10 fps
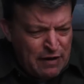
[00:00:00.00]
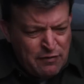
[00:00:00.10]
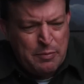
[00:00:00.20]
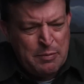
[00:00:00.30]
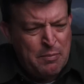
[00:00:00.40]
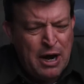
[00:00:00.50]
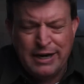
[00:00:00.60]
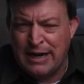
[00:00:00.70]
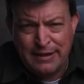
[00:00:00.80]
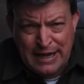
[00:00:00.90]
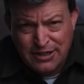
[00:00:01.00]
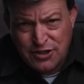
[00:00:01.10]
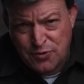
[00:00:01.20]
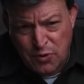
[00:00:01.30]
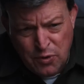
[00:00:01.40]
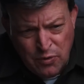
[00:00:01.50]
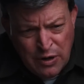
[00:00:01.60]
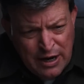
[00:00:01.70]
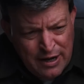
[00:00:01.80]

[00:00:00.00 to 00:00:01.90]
ever been mined. Now that's through